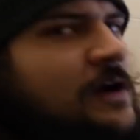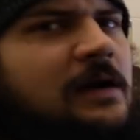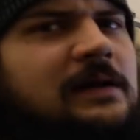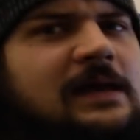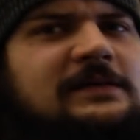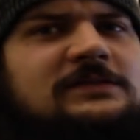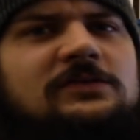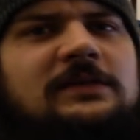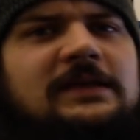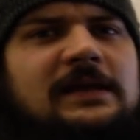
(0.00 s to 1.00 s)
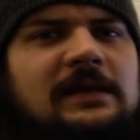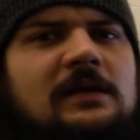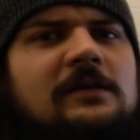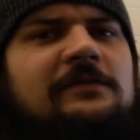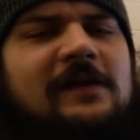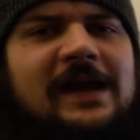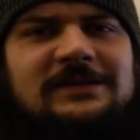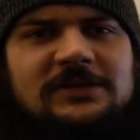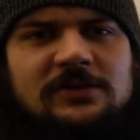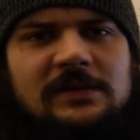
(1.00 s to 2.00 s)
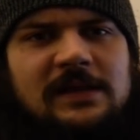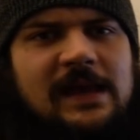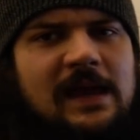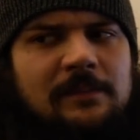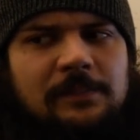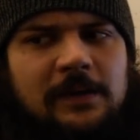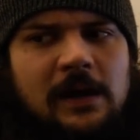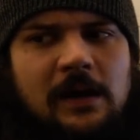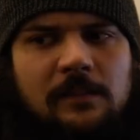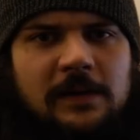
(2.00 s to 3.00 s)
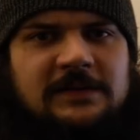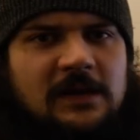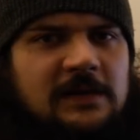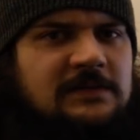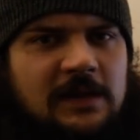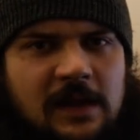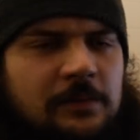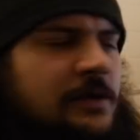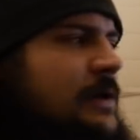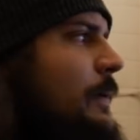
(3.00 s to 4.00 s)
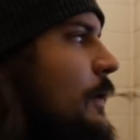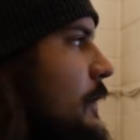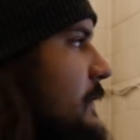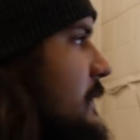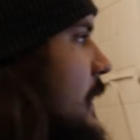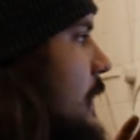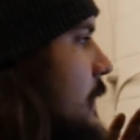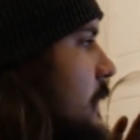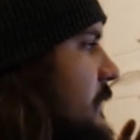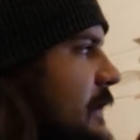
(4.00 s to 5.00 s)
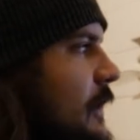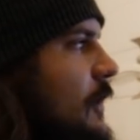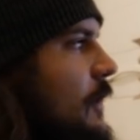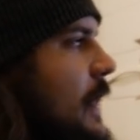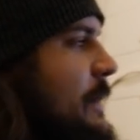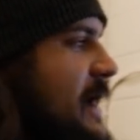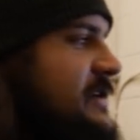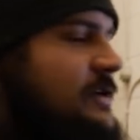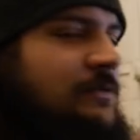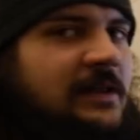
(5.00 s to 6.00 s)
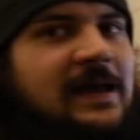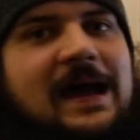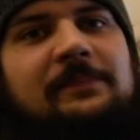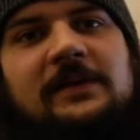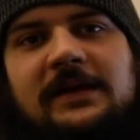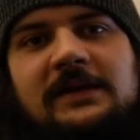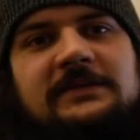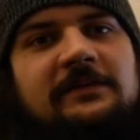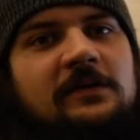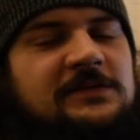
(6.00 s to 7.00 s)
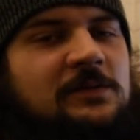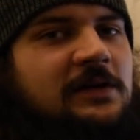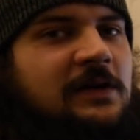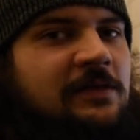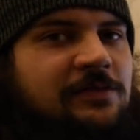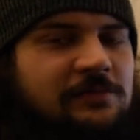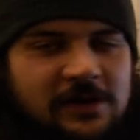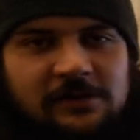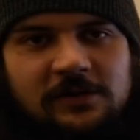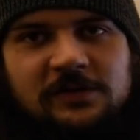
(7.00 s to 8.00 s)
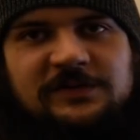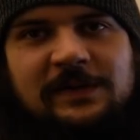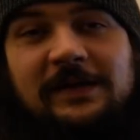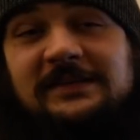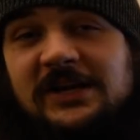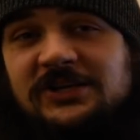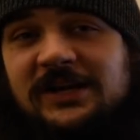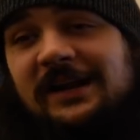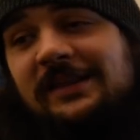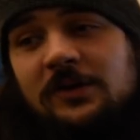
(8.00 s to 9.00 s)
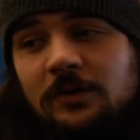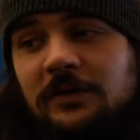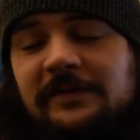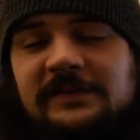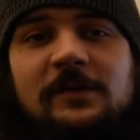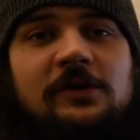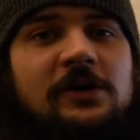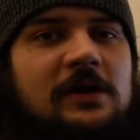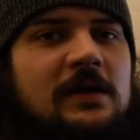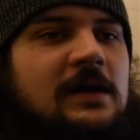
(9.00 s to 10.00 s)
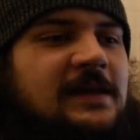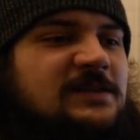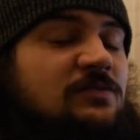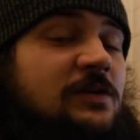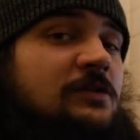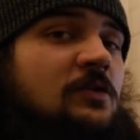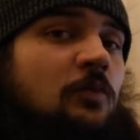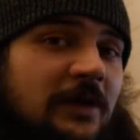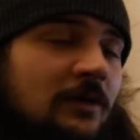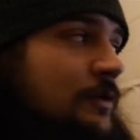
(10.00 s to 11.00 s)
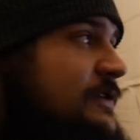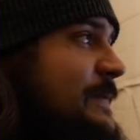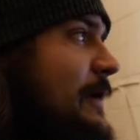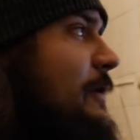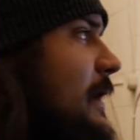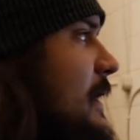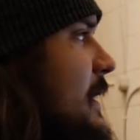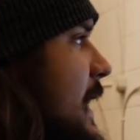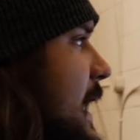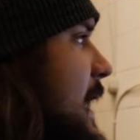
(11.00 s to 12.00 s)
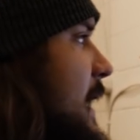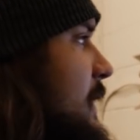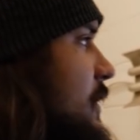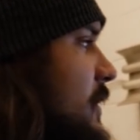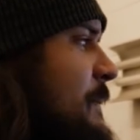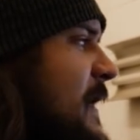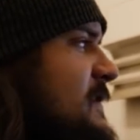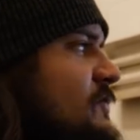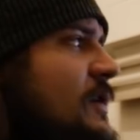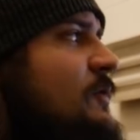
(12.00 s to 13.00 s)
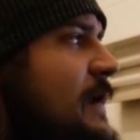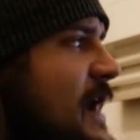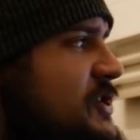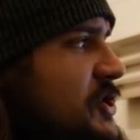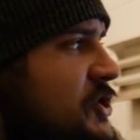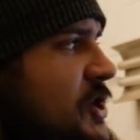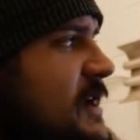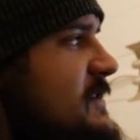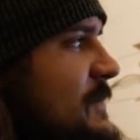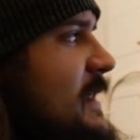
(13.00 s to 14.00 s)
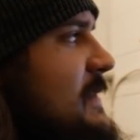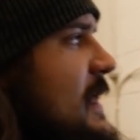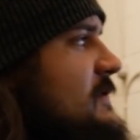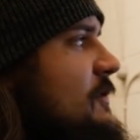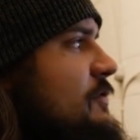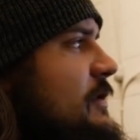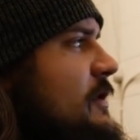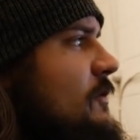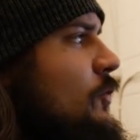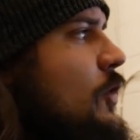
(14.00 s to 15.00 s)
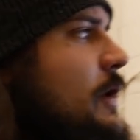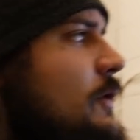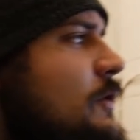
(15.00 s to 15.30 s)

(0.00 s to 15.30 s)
far. He hasn't really fine-tuned it yet, but it's got a couple good pulls. So I'm actually really happy because I've always wanted a 300 horsepower. That was actually kind of the goal of this motor, is 300 wheel horsepower. And on our best run, we actually just made that. So 301